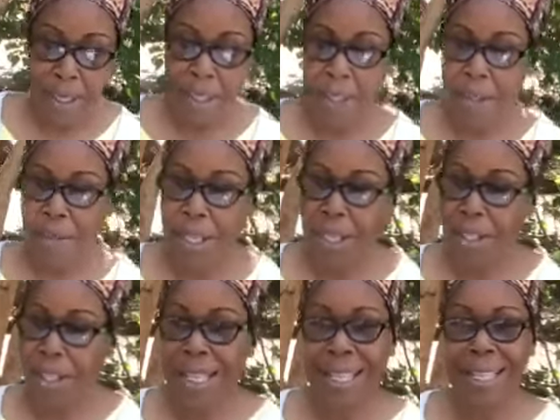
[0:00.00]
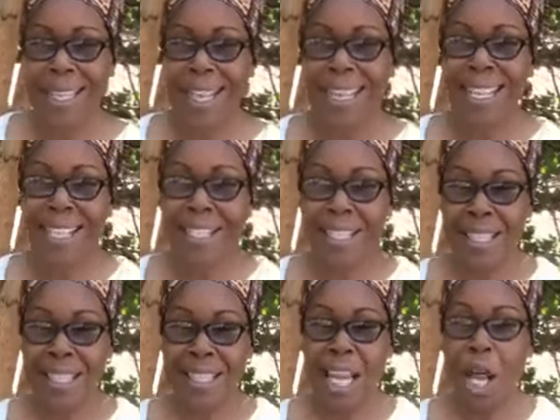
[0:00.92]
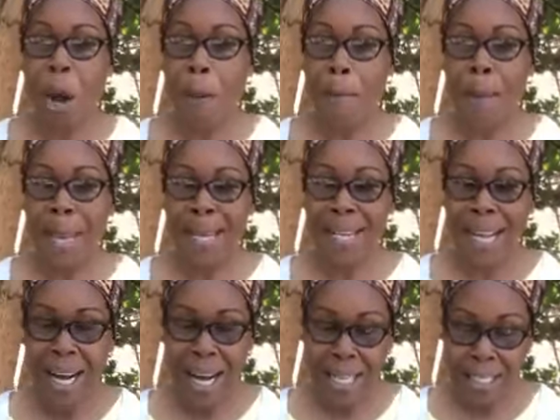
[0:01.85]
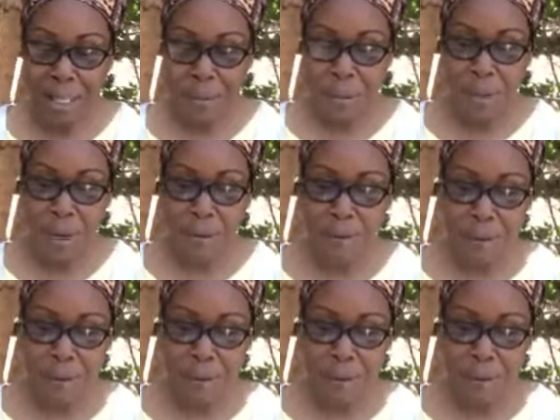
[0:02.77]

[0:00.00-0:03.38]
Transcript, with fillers: so they did, did they this did they obey God? So we're going to